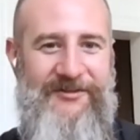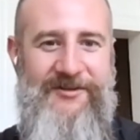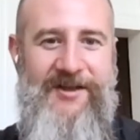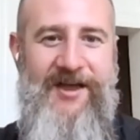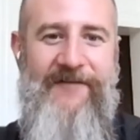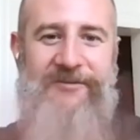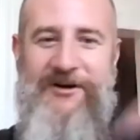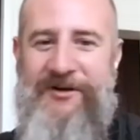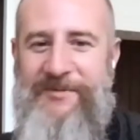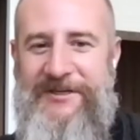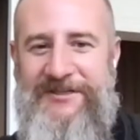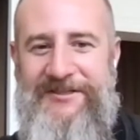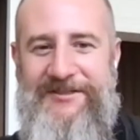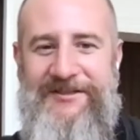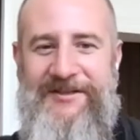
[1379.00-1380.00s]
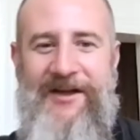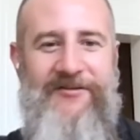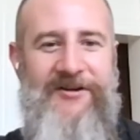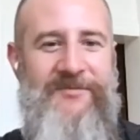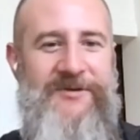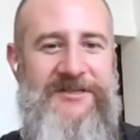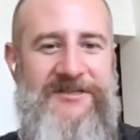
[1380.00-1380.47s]
never to be
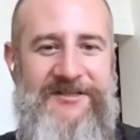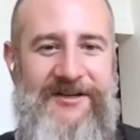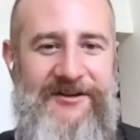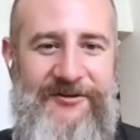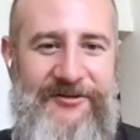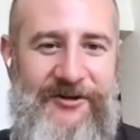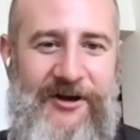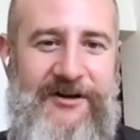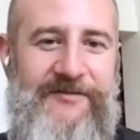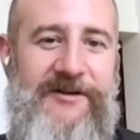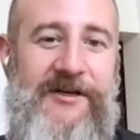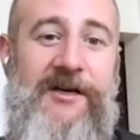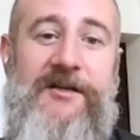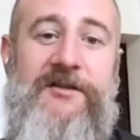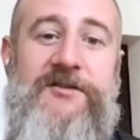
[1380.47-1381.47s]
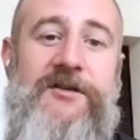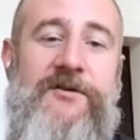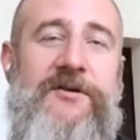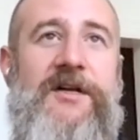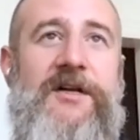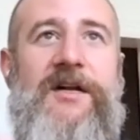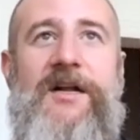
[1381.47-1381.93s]
seen or thought of again.
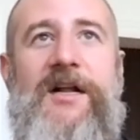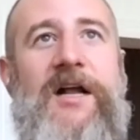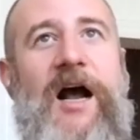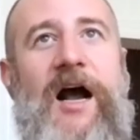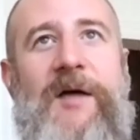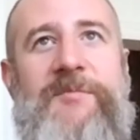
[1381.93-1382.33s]
So I'm